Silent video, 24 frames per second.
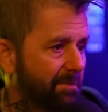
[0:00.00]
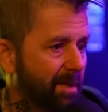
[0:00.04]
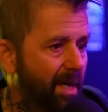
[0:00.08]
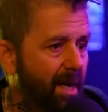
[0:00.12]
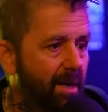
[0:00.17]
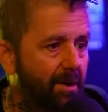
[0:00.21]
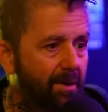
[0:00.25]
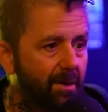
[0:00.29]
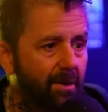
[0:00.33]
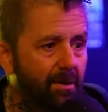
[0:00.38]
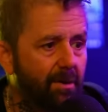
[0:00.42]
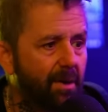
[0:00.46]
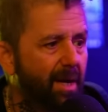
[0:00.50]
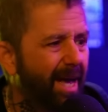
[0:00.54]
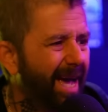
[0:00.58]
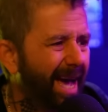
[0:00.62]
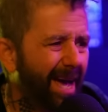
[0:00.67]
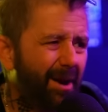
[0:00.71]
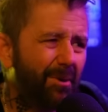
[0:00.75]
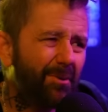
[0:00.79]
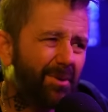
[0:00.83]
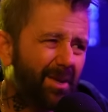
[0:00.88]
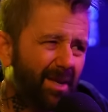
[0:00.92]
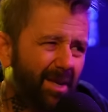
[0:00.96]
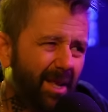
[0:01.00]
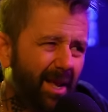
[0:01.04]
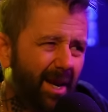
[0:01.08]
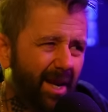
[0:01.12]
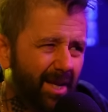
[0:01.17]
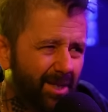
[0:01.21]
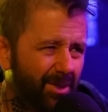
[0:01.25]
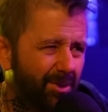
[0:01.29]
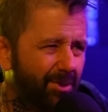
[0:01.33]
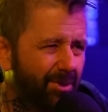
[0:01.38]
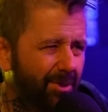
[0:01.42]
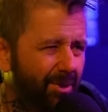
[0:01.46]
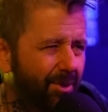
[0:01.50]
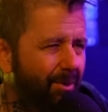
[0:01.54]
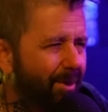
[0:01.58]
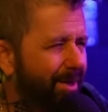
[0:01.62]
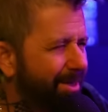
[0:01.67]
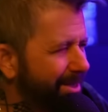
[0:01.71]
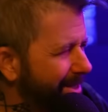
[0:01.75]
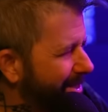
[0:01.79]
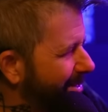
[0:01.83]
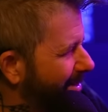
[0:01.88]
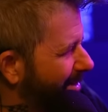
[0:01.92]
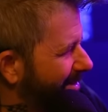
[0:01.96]
I don't know. I don't think that answered your
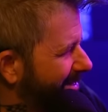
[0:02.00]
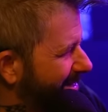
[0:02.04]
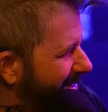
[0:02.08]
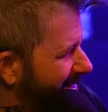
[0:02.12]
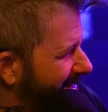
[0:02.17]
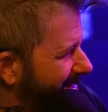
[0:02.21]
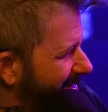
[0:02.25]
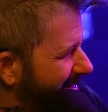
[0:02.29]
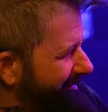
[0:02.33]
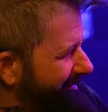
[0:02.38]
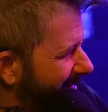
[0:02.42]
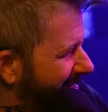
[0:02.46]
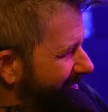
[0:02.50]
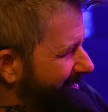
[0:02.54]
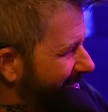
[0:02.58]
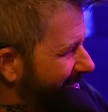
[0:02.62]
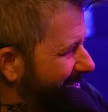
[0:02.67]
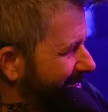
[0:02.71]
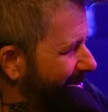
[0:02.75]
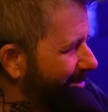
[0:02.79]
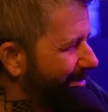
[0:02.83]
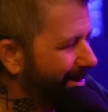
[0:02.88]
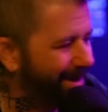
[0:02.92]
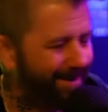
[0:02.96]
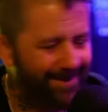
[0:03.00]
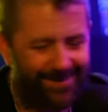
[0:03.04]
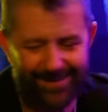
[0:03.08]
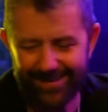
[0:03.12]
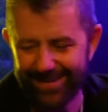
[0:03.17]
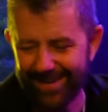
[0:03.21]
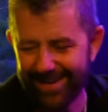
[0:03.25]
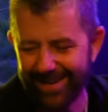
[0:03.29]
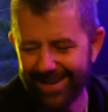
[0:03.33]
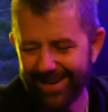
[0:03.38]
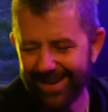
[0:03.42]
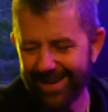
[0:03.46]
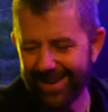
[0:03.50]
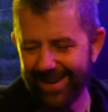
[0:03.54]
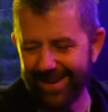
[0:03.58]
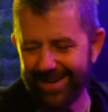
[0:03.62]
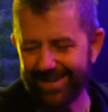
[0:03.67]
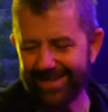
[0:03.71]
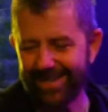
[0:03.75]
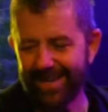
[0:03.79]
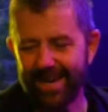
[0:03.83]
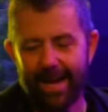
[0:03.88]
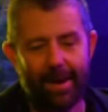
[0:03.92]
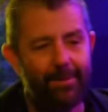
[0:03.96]
question at all, did it? Did I just go off? No, well,
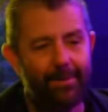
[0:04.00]
no,